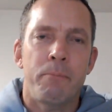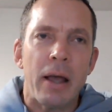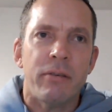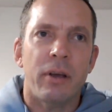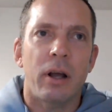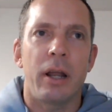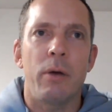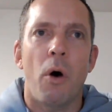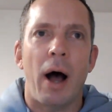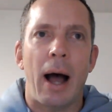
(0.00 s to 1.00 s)
basically
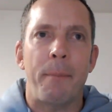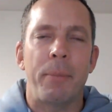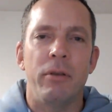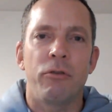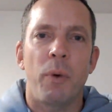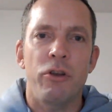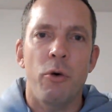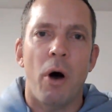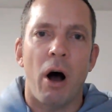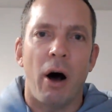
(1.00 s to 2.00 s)
what happens when
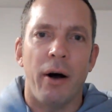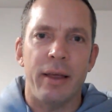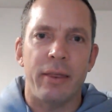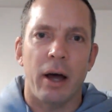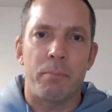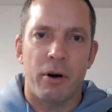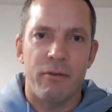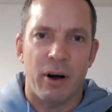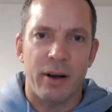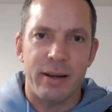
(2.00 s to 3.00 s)
you are either
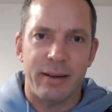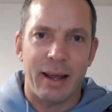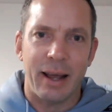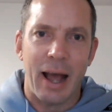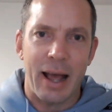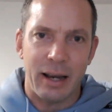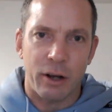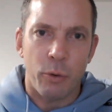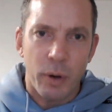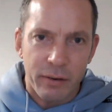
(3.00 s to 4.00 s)
providing a
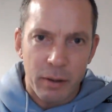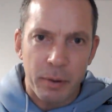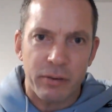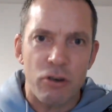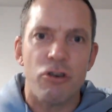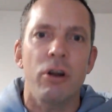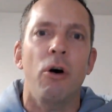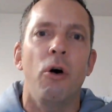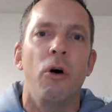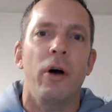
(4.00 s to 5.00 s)
liquidity position
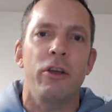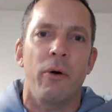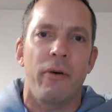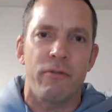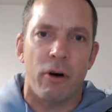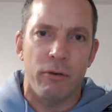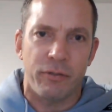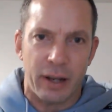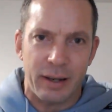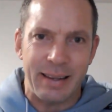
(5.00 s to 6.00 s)
or you're
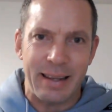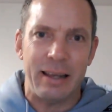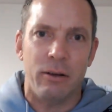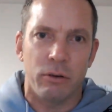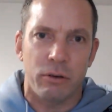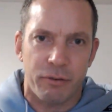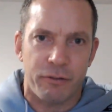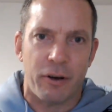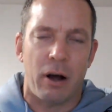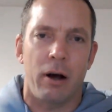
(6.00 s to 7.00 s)
involved in yield
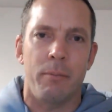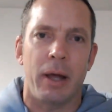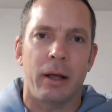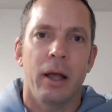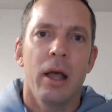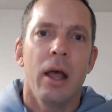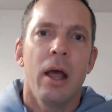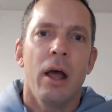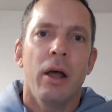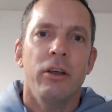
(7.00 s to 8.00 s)
farming.
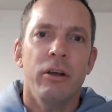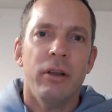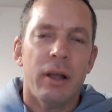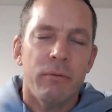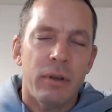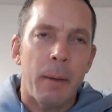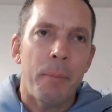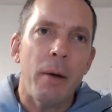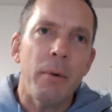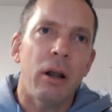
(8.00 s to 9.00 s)

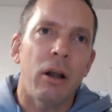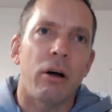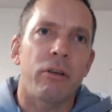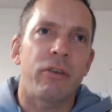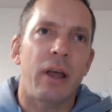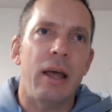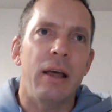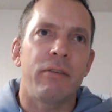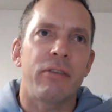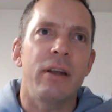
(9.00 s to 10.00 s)
Impermanent loss
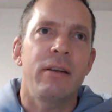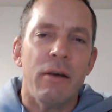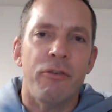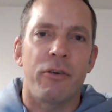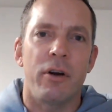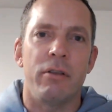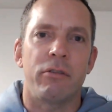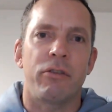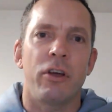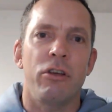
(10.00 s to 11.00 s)
is the
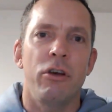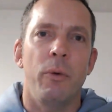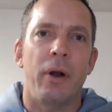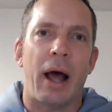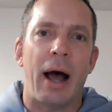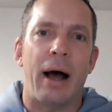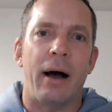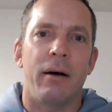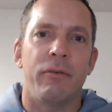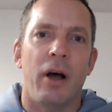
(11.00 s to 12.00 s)
difference that you would
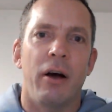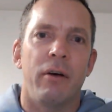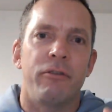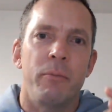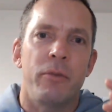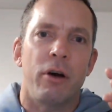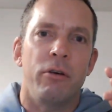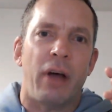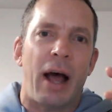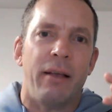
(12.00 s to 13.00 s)
have from
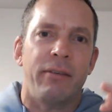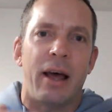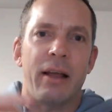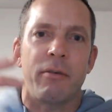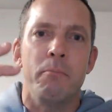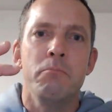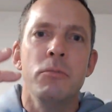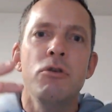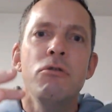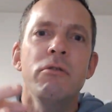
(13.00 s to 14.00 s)
those assets
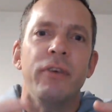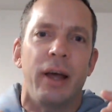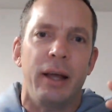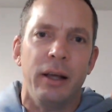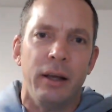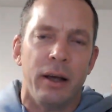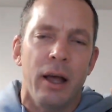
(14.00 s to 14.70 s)
moving